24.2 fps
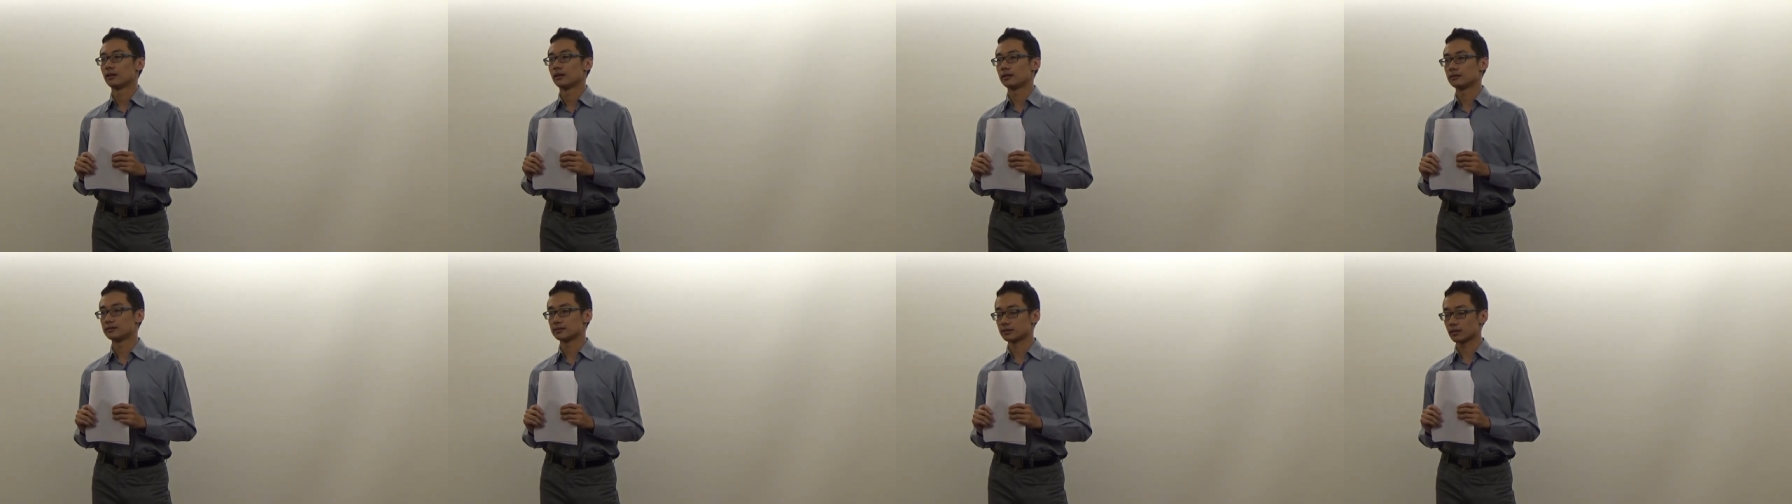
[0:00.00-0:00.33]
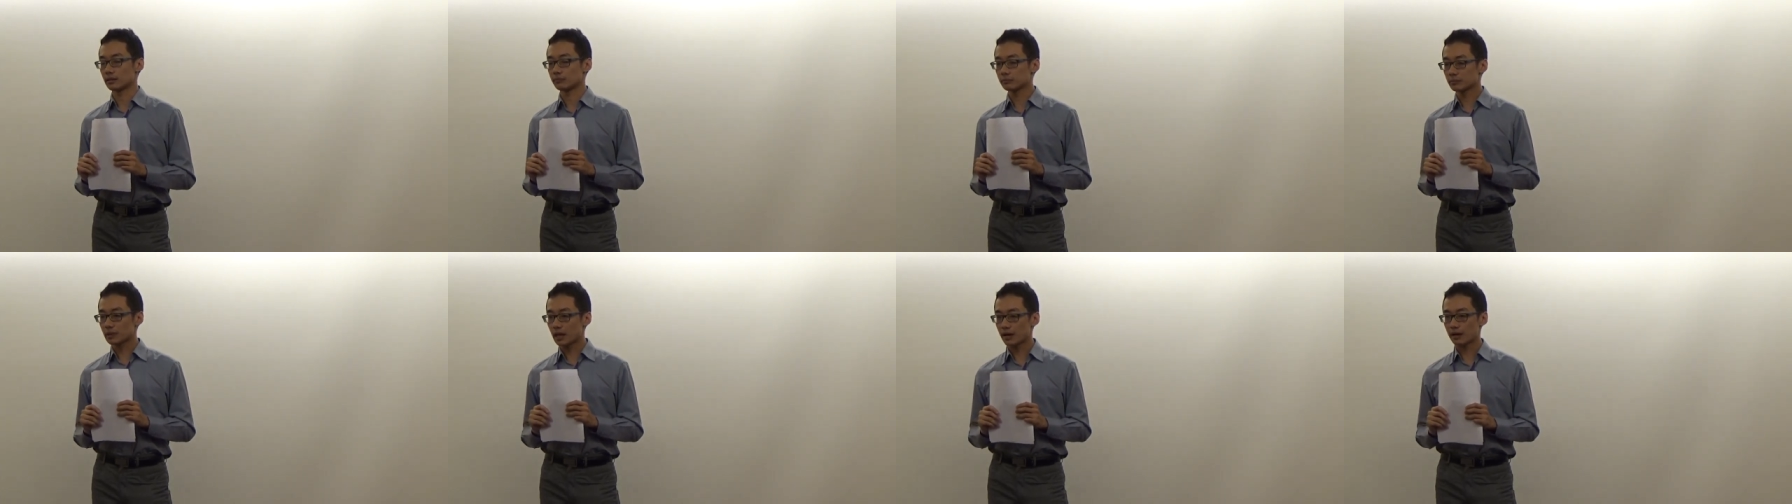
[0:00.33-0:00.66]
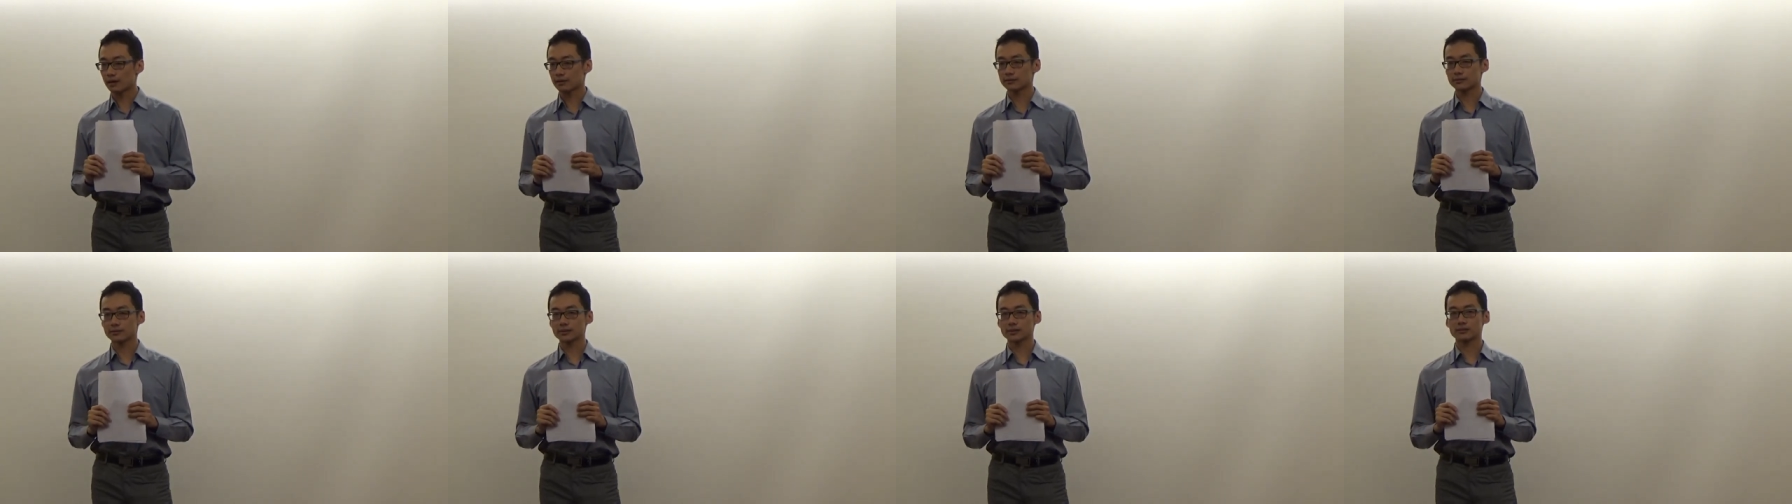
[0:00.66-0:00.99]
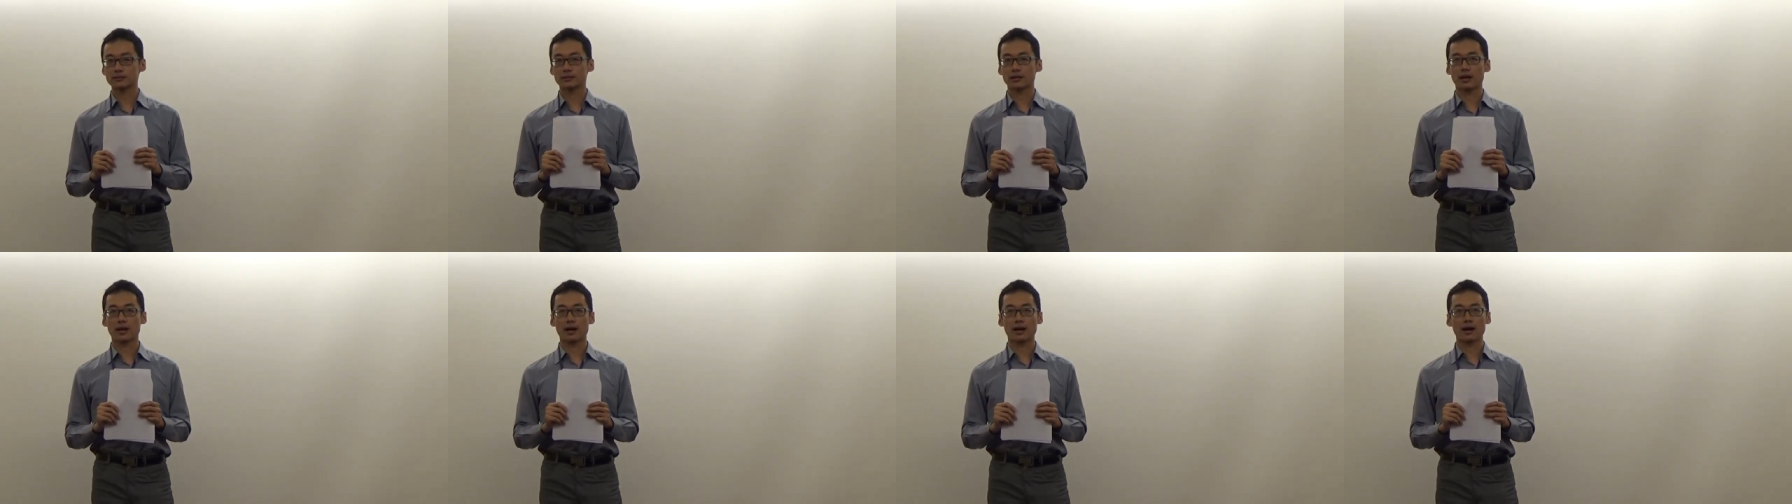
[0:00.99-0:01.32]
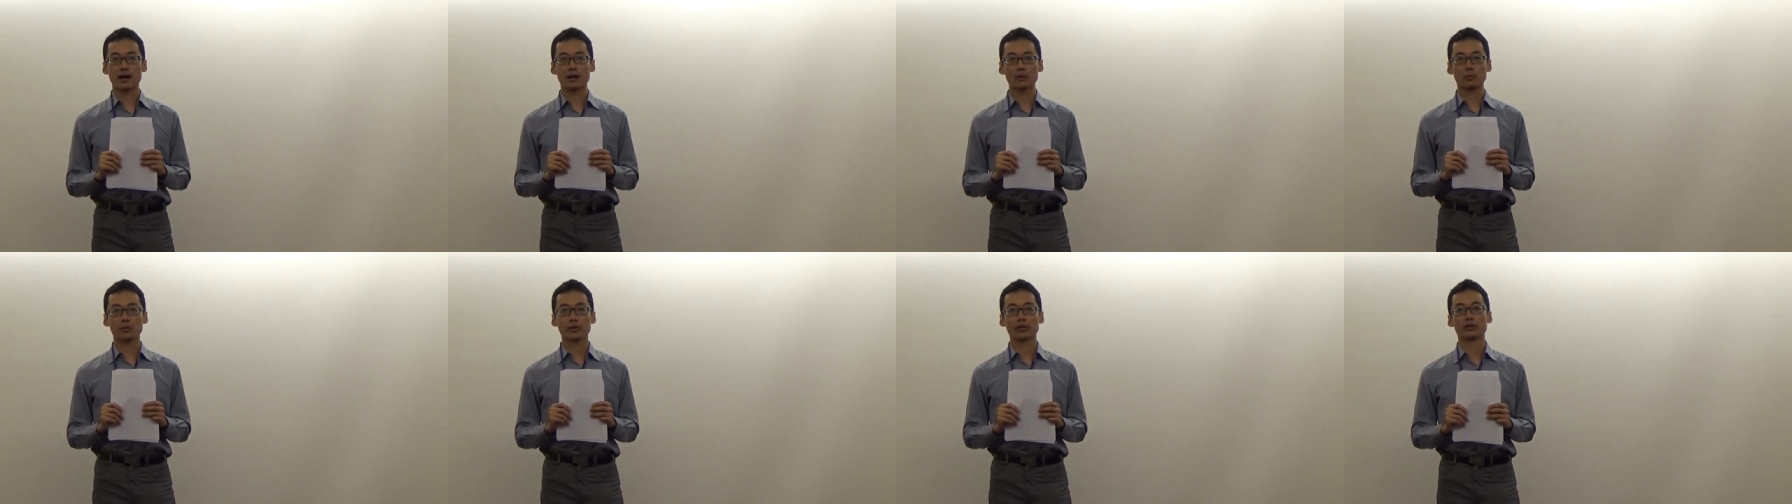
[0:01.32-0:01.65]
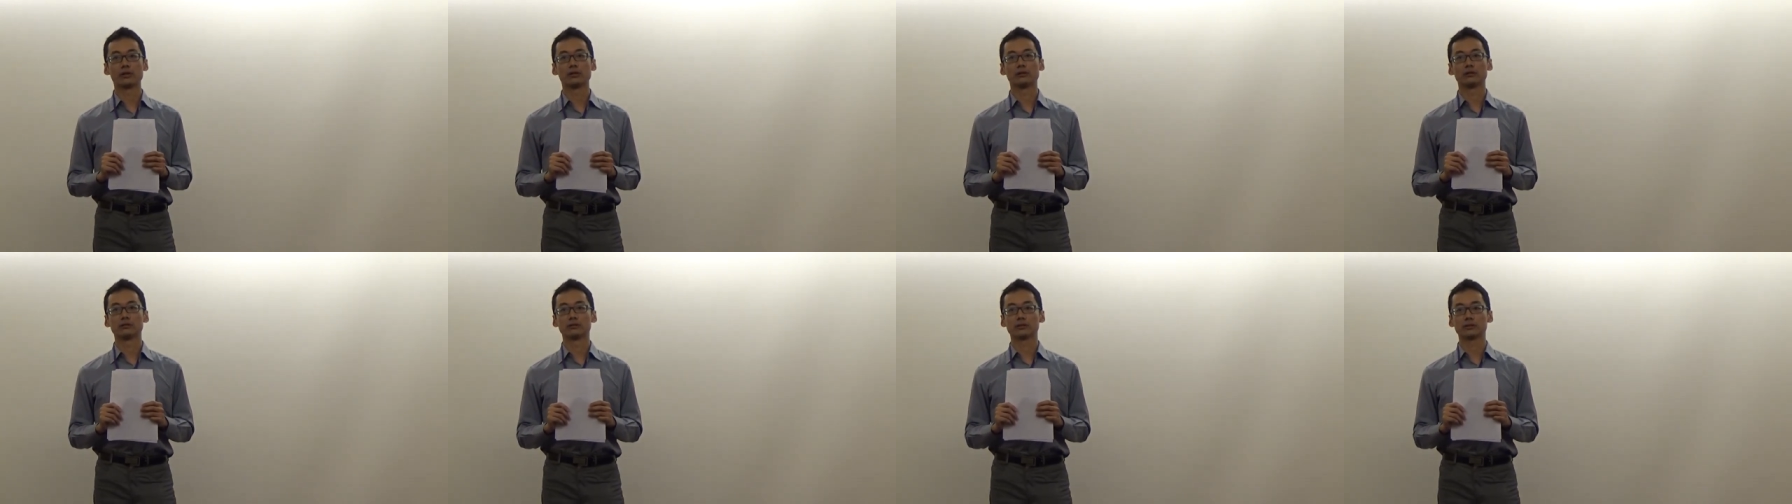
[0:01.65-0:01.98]
And sometimes I
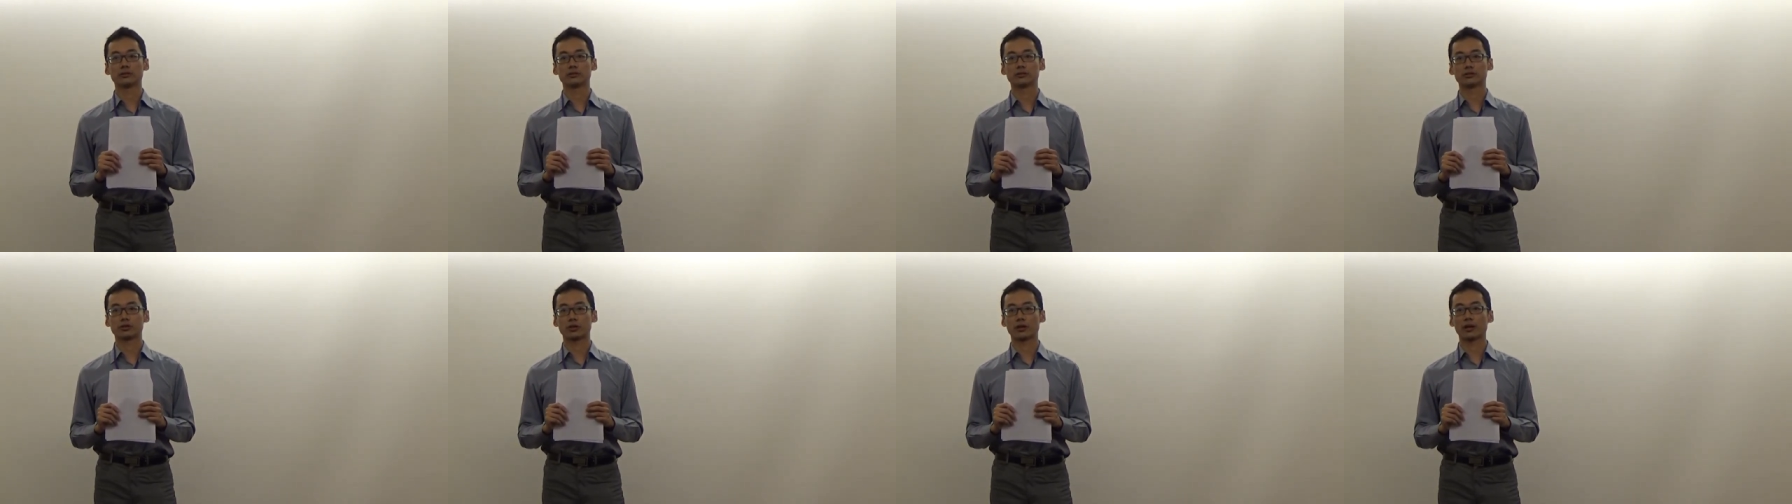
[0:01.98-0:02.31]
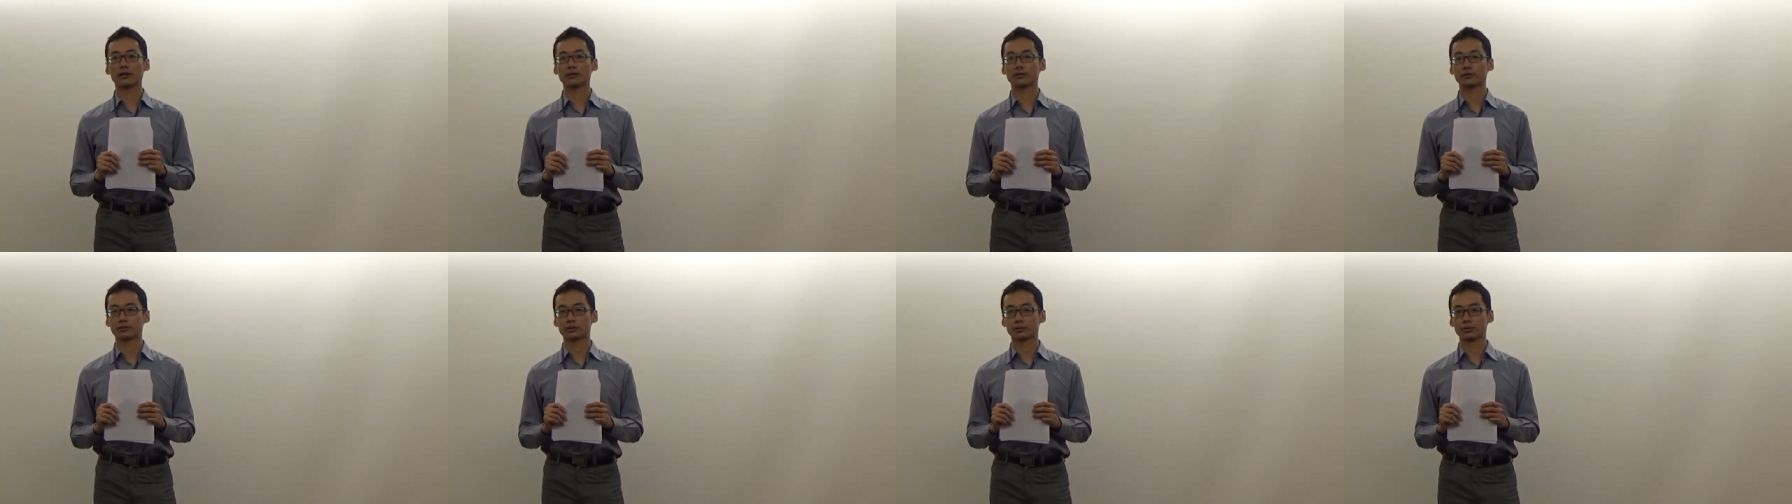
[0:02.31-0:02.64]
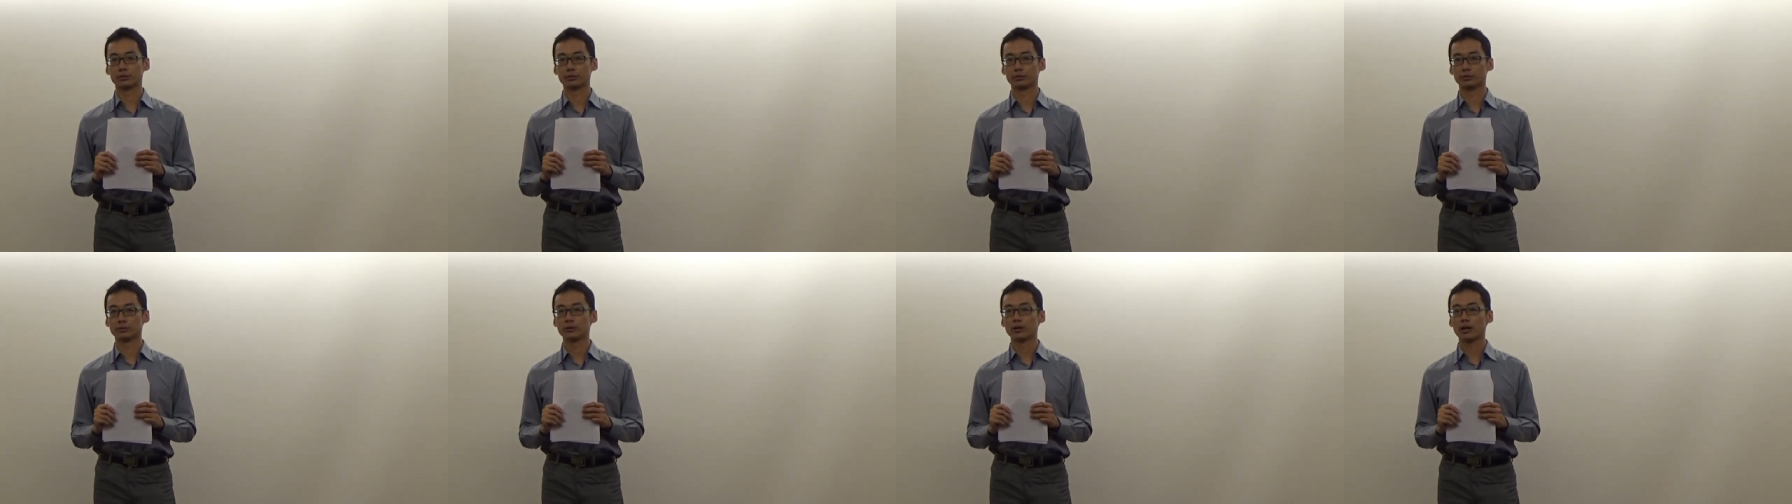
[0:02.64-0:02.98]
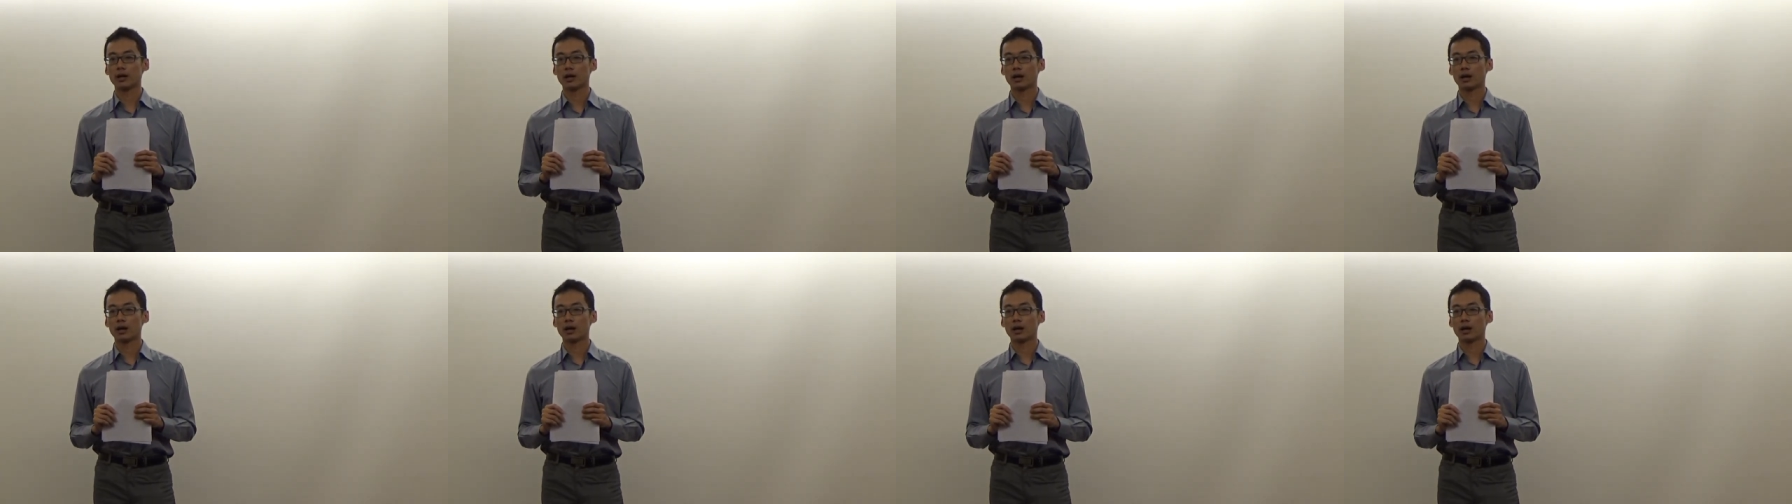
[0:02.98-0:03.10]
will try to